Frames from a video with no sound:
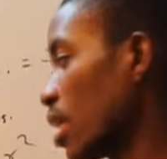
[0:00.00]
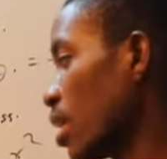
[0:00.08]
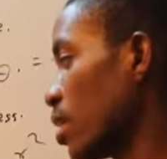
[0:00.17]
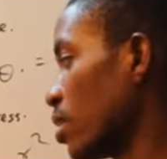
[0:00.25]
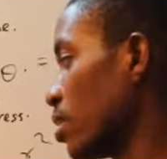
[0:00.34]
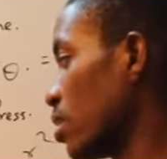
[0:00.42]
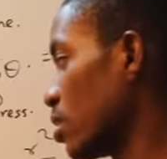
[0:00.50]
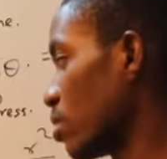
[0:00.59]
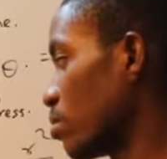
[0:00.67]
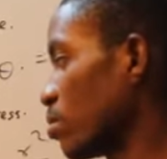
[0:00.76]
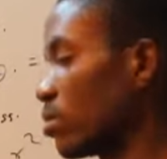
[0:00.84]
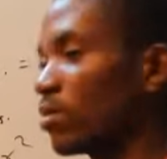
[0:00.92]
and
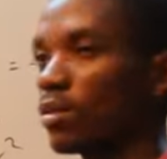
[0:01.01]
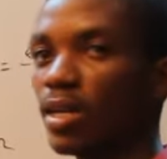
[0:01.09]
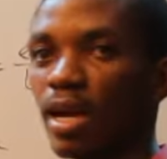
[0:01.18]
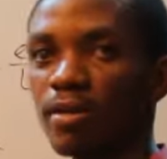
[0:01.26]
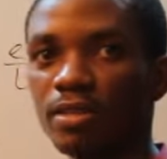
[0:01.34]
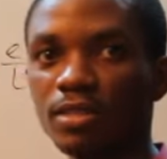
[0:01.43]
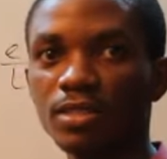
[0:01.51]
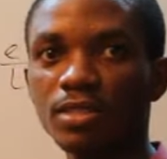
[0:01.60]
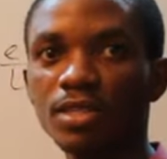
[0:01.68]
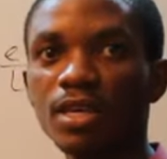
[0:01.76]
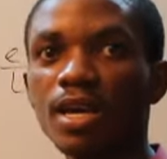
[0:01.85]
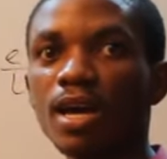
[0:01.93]
it
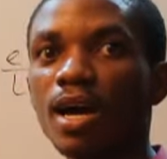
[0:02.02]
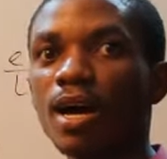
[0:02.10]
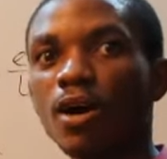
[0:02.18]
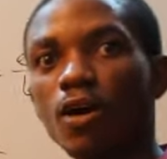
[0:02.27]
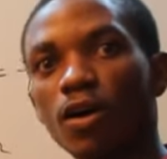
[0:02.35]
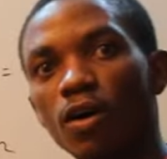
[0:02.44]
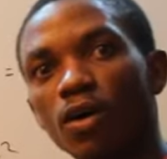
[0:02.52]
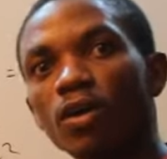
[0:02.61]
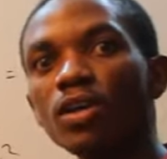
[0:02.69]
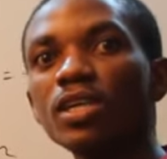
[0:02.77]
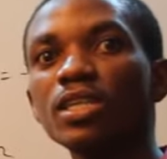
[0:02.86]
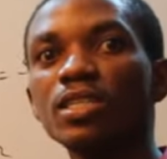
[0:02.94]
carries. Or
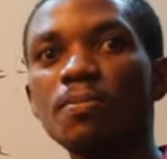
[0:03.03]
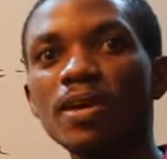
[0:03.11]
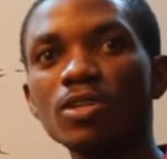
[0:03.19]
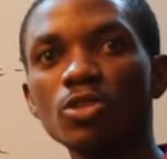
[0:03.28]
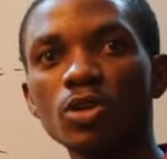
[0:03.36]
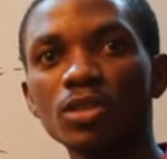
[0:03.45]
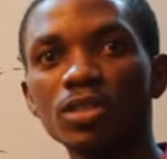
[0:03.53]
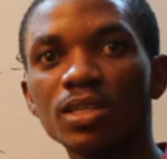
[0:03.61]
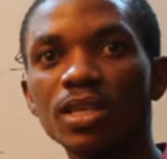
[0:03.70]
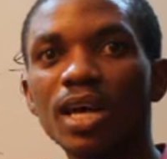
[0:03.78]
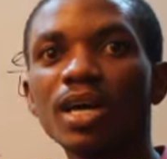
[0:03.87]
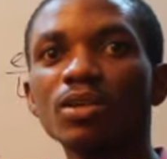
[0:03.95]
it depends
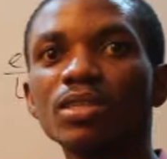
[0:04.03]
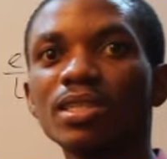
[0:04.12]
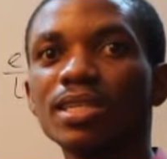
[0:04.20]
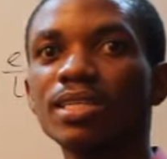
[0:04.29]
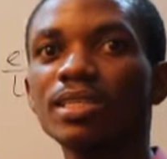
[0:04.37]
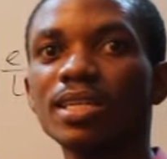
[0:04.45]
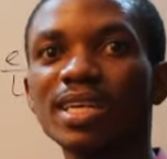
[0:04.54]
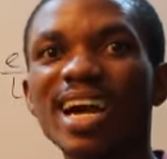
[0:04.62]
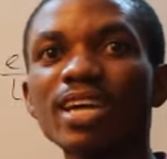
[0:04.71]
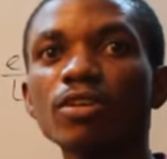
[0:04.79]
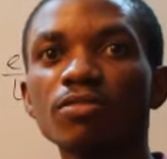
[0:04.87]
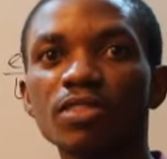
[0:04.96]
on the
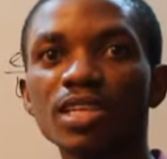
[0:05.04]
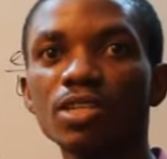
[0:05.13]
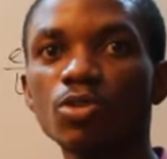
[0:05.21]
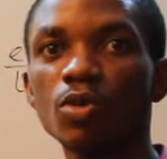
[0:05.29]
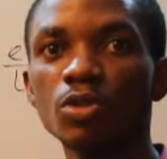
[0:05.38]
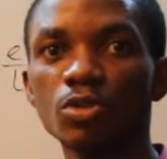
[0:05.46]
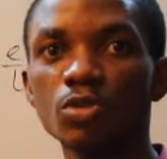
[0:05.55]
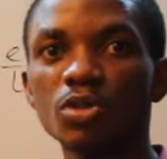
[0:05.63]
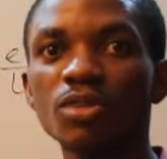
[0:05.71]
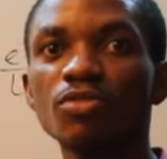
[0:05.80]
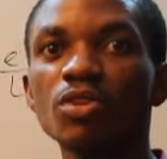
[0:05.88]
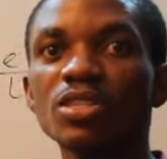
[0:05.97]
kind of thing you want to do.
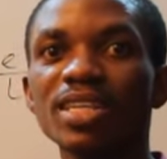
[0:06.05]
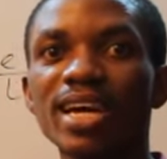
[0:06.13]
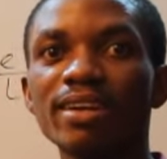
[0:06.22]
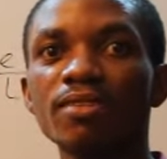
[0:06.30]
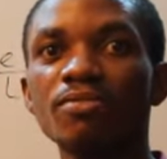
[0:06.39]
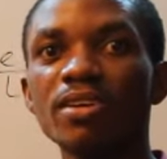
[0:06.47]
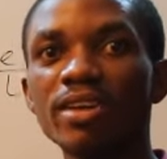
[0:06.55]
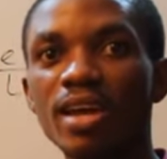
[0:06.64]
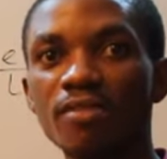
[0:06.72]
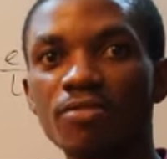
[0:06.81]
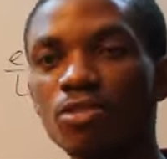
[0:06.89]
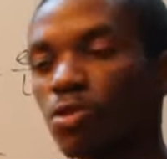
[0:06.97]
If you want to carry a very
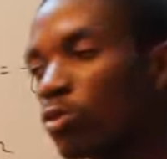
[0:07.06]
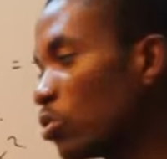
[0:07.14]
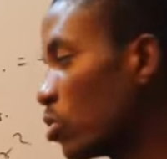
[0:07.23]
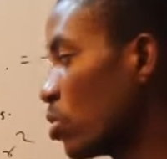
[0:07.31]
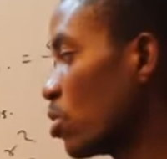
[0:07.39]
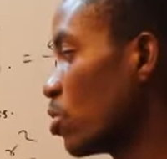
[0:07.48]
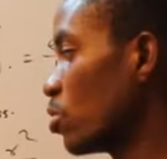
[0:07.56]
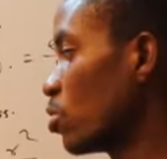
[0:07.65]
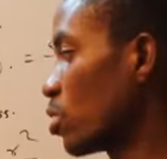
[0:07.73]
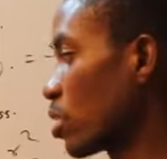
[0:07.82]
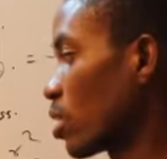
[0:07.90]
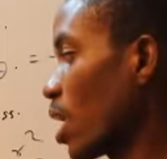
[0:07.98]
heavy load,
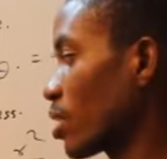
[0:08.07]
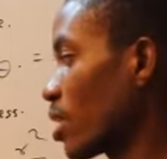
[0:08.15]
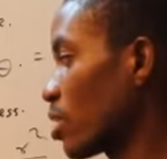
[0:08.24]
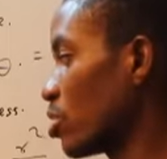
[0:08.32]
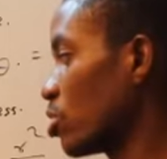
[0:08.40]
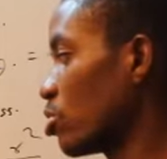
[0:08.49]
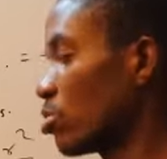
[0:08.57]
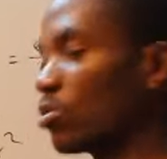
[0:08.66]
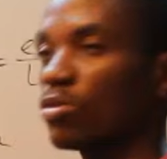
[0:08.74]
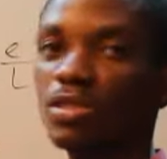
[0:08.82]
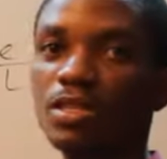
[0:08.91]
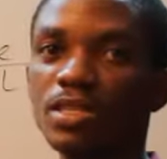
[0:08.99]
you attach it
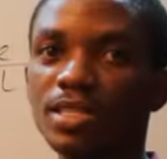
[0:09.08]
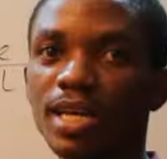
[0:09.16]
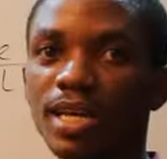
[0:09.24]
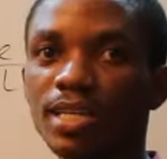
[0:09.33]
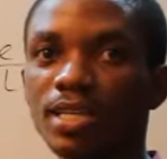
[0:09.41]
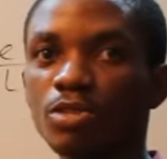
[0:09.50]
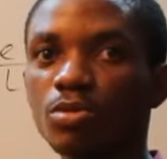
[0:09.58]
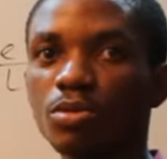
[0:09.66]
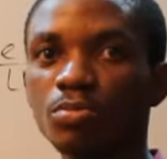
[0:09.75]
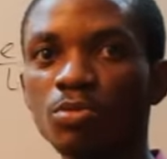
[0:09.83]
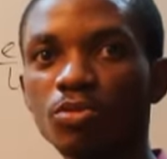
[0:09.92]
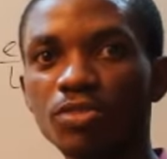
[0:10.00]
to this side, it
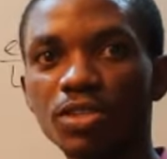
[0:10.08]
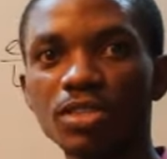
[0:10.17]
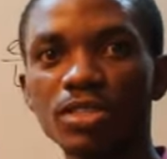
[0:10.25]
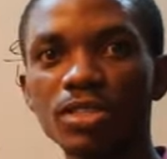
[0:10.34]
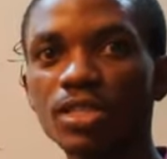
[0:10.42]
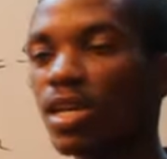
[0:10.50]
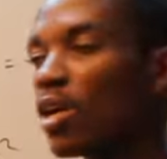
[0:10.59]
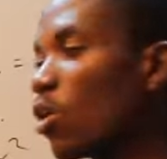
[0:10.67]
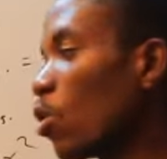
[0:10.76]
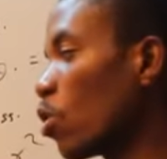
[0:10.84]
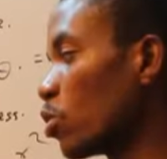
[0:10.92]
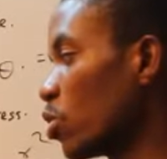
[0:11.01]
would move it.
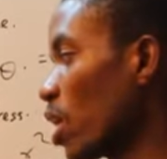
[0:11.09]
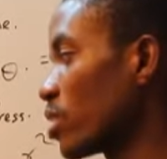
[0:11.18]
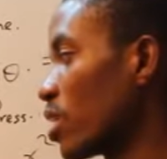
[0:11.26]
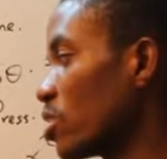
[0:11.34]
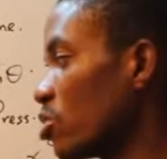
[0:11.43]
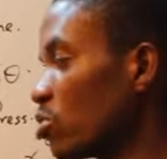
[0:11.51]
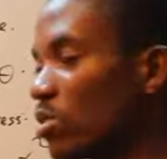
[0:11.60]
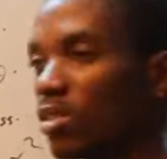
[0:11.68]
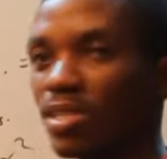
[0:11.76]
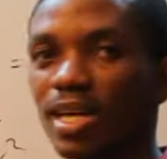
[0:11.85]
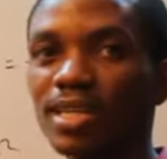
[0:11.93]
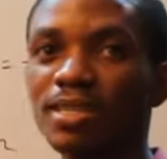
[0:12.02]
Or you attach it to
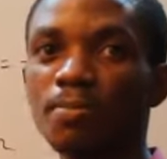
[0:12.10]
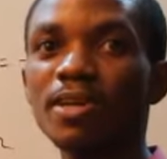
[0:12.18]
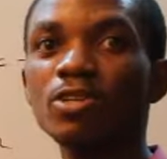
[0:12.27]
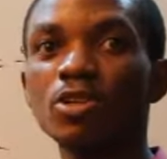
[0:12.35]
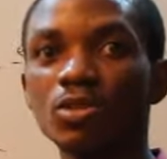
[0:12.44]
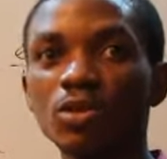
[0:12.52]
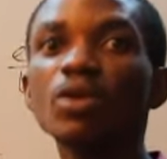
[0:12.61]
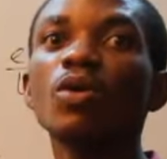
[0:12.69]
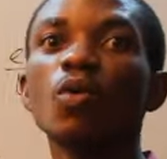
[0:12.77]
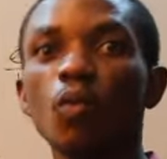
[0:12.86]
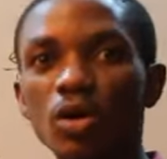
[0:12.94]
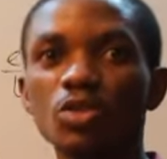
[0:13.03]
this side, depending on
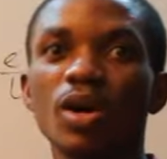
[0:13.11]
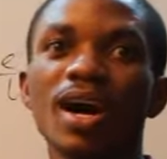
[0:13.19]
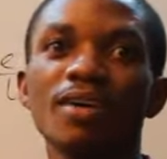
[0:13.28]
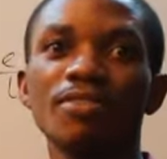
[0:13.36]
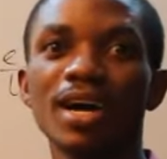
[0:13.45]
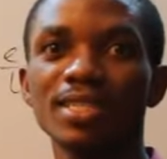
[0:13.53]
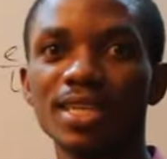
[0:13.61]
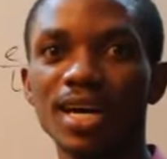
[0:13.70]
what you have at